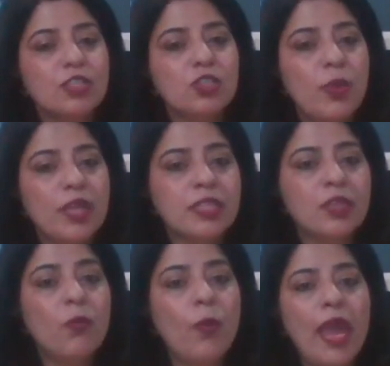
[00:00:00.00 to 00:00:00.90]
a
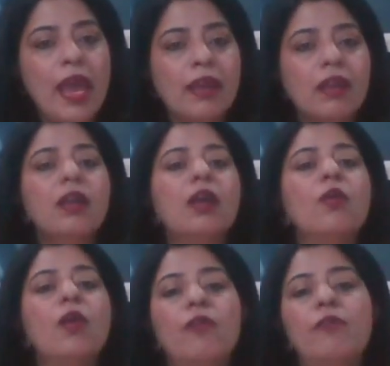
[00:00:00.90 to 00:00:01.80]
situation where
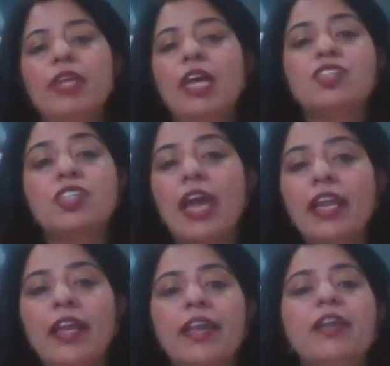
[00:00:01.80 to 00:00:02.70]
when a
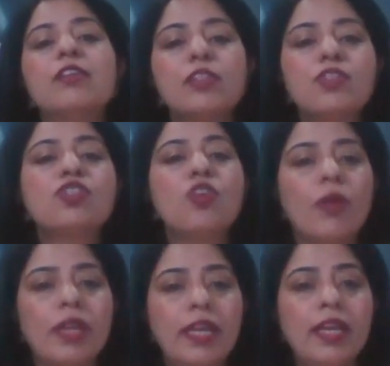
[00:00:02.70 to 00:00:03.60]
child hears a
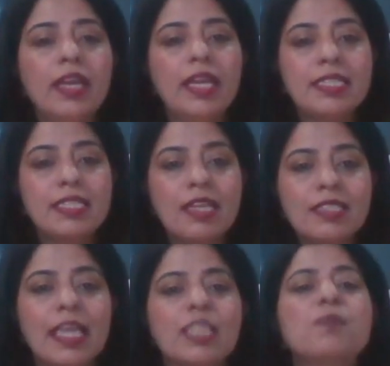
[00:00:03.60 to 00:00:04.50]
story, he
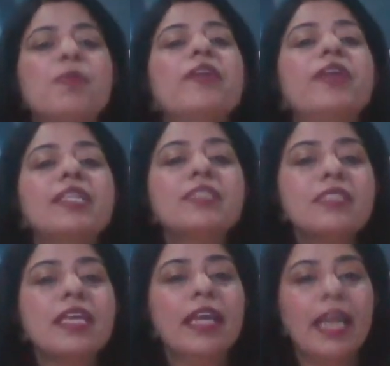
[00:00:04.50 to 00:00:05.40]
starts
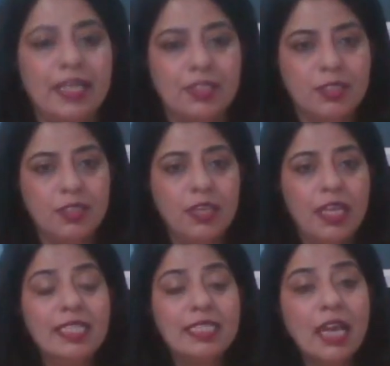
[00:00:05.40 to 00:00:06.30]
experiencing it.
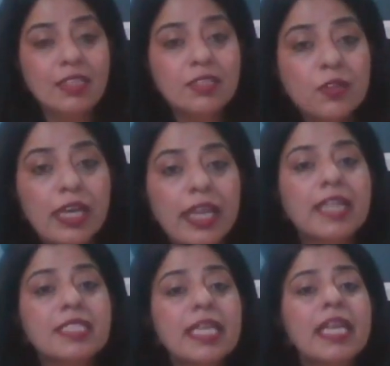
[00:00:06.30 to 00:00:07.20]
He starts
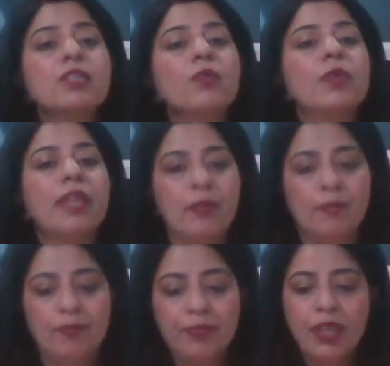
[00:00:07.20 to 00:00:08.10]
relating it with
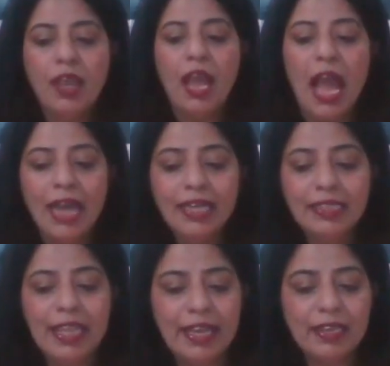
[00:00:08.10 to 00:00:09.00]
him.
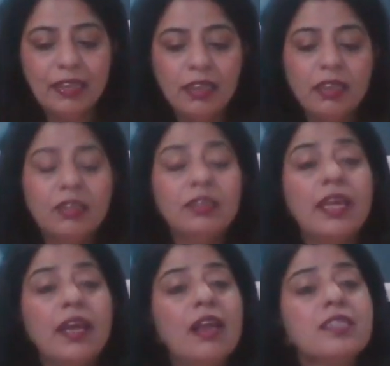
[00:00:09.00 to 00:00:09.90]
And then
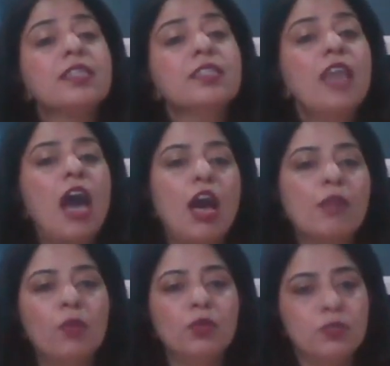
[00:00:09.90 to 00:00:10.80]
there are certain
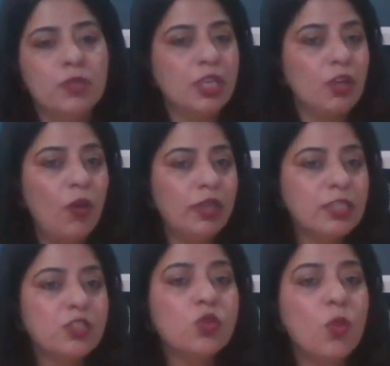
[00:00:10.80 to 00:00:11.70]
hormones which are
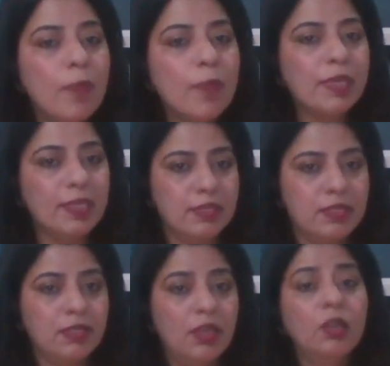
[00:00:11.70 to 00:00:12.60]
called as
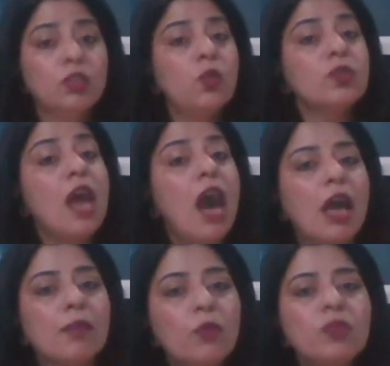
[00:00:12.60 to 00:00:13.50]
dopamines. Those
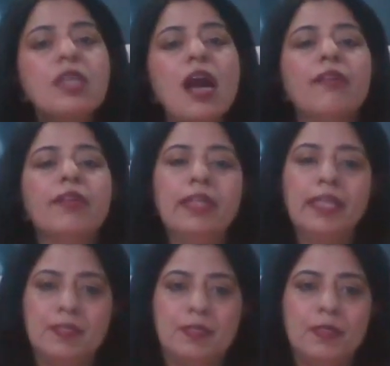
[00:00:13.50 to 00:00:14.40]
hormones are
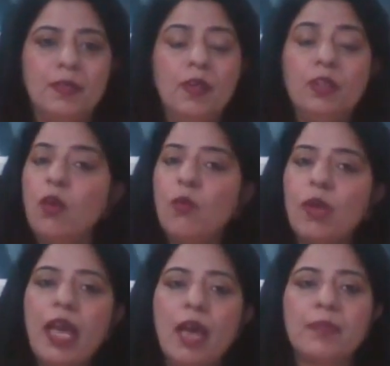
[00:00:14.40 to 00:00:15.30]
released. Now,
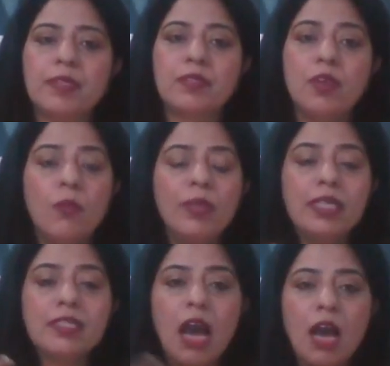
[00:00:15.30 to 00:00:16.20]
what happens?
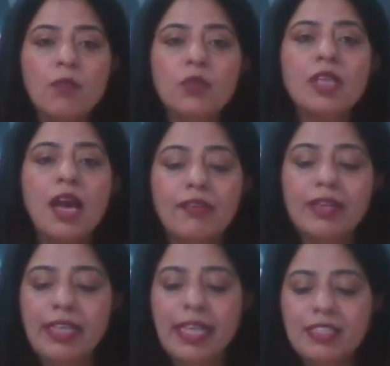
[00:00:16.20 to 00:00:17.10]
When these hormones are
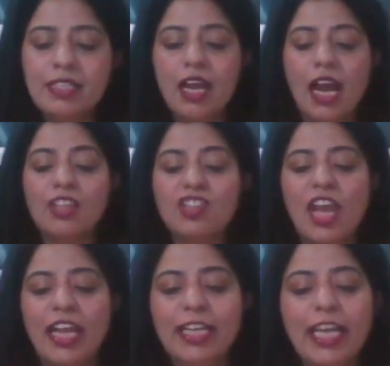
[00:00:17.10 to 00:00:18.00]
released, a
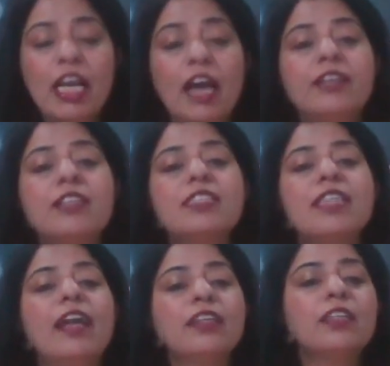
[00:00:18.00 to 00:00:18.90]
child can
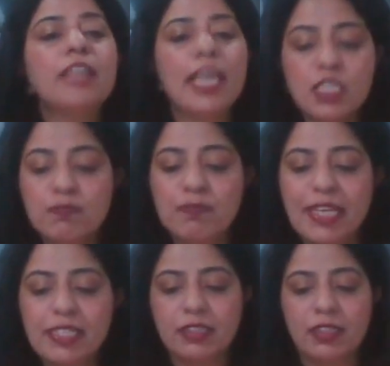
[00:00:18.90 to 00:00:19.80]
understand the things
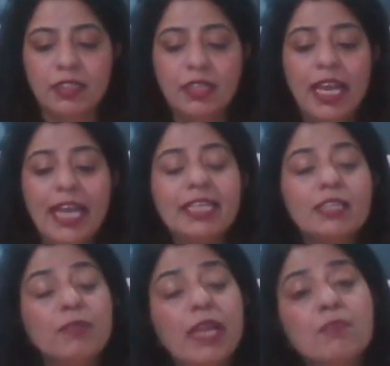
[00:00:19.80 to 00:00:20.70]
better.
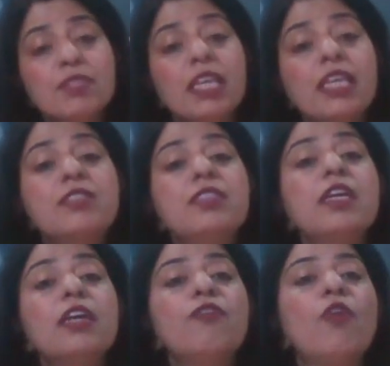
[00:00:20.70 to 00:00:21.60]
Becomes
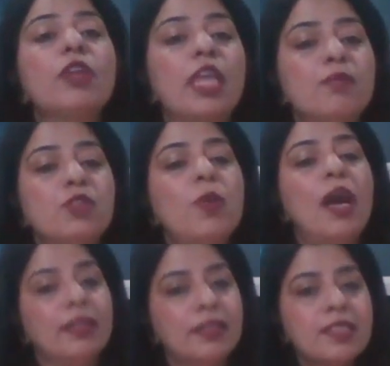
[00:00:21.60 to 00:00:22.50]
easier for them
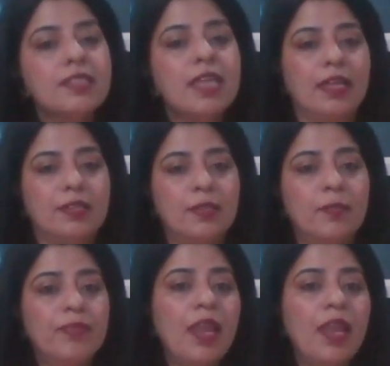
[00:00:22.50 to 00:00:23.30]
to understand.